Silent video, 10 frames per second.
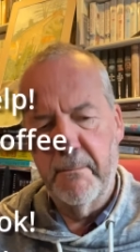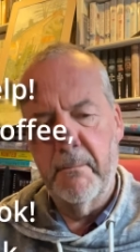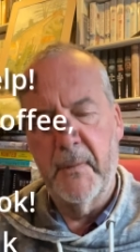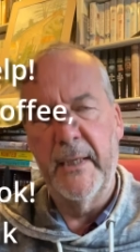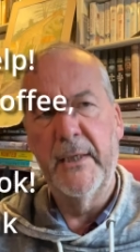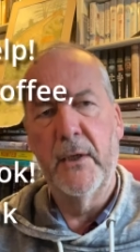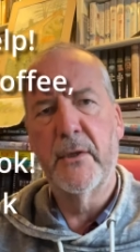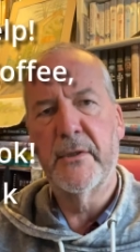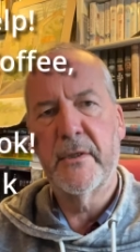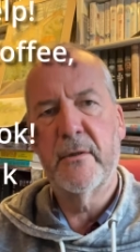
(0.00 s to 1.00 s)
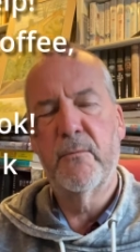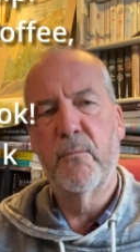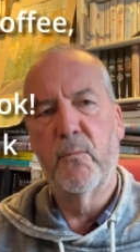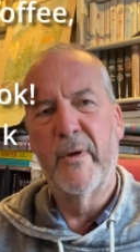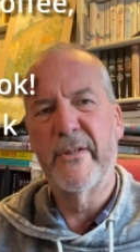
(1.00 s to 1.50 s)
my last
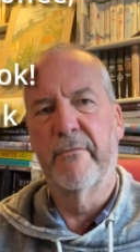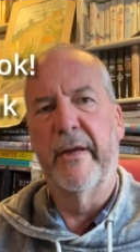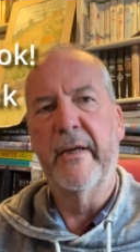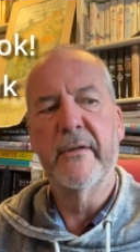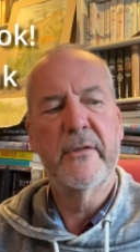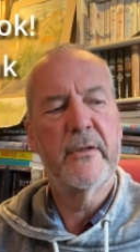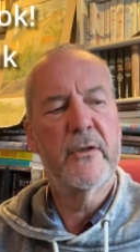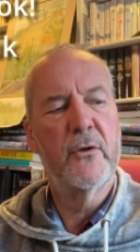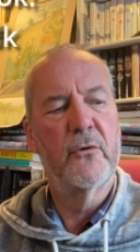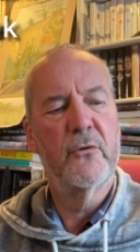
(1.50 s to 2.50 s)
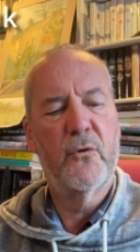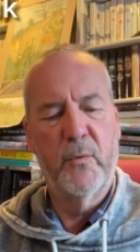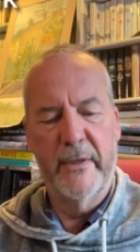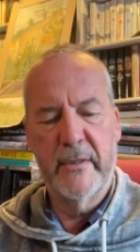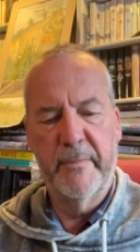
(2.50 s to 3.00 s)
Witterings got
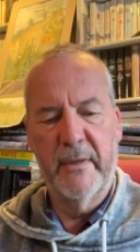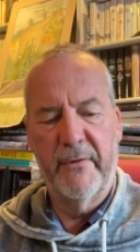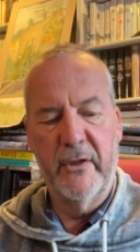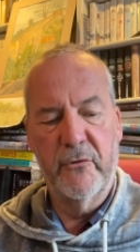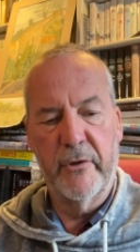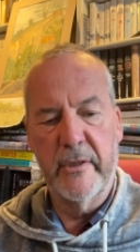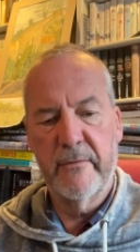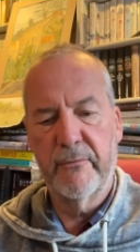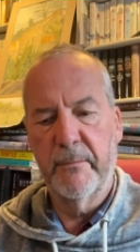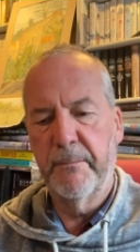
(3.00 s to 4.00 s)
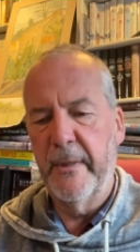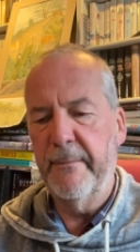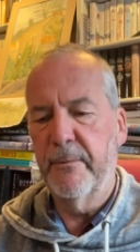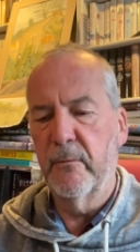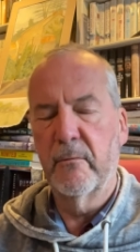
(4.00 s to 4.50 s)
quite a bit of interest from
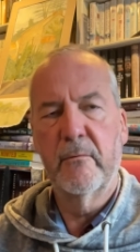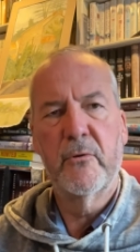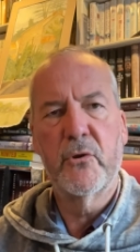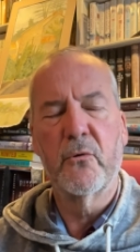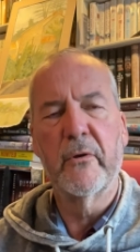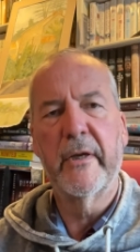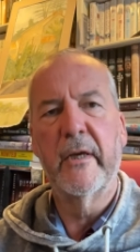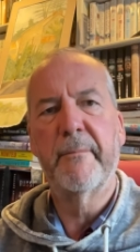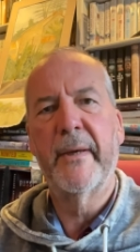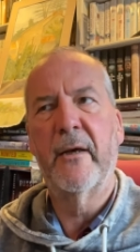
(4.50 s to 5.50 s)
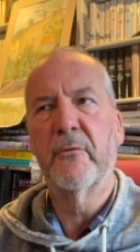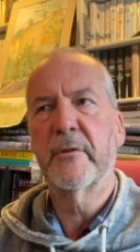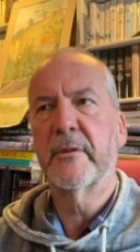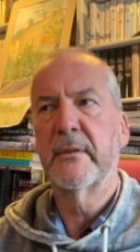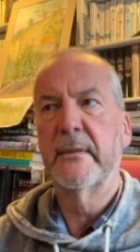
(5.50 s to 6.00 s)
people talking
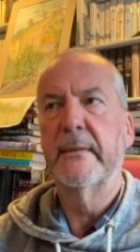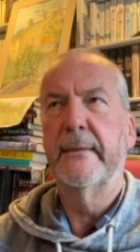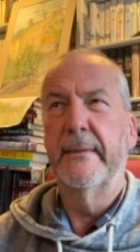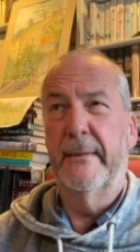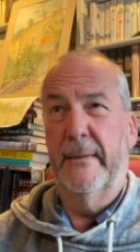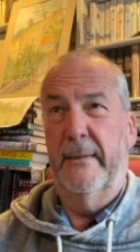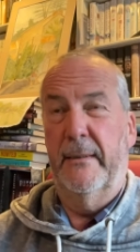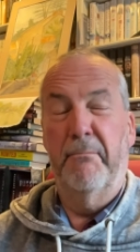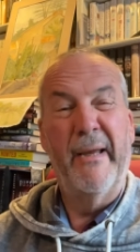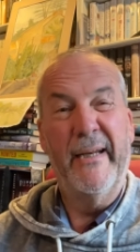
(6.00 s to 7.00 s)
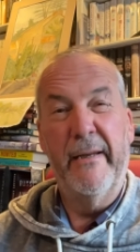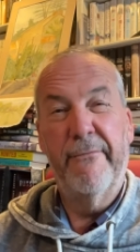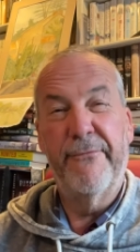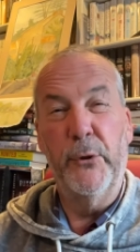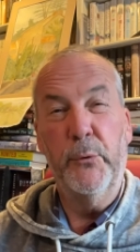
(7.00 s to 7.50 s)
about mainly
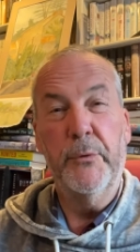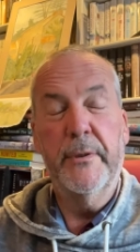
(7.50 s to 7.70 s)
food.